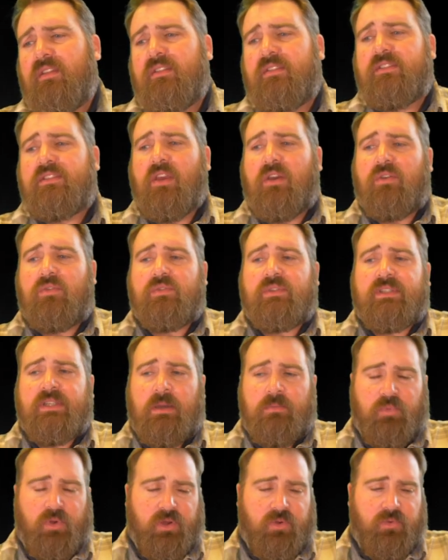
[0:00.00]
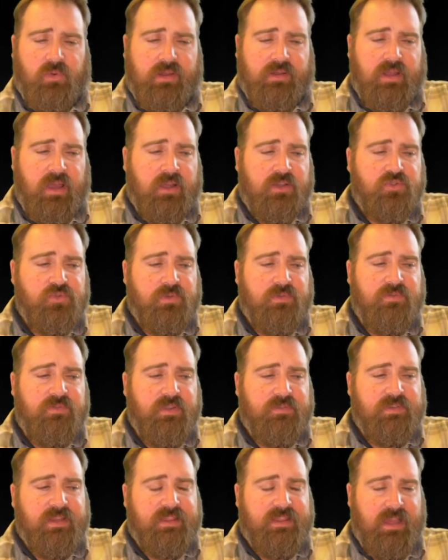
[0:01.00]
So somewhere around
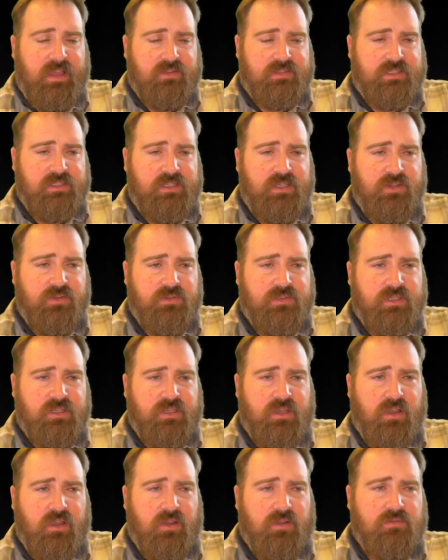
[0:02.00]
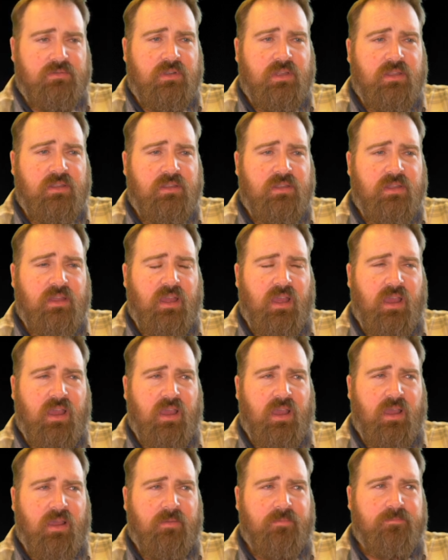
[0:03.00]
150,000 years ago,
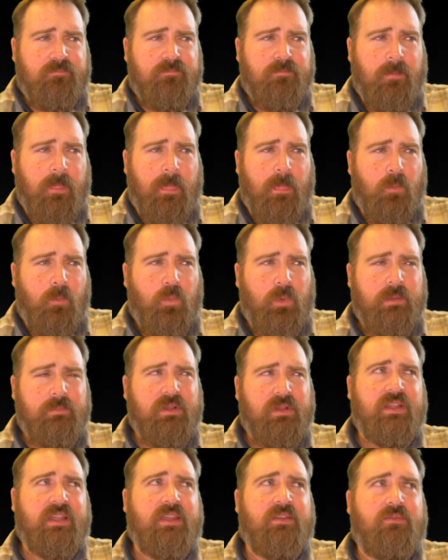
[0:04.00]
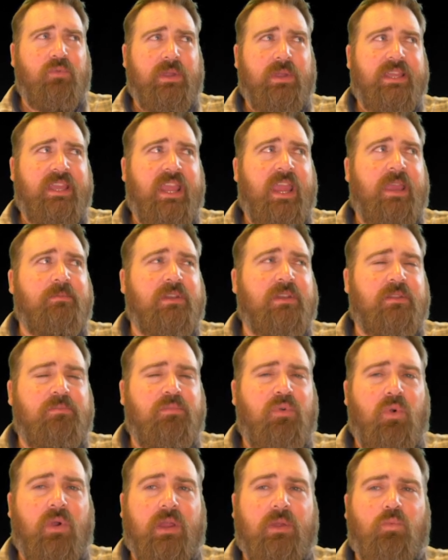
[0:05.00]
we believe we came to the
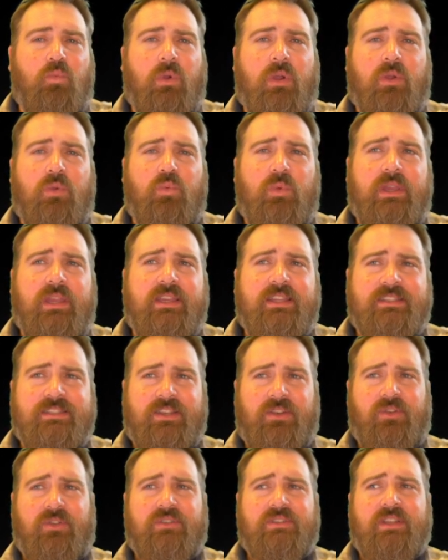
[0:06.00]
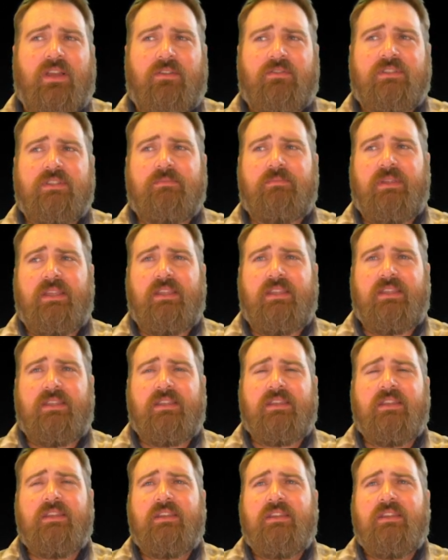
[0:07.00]
point where we consider ourselves to be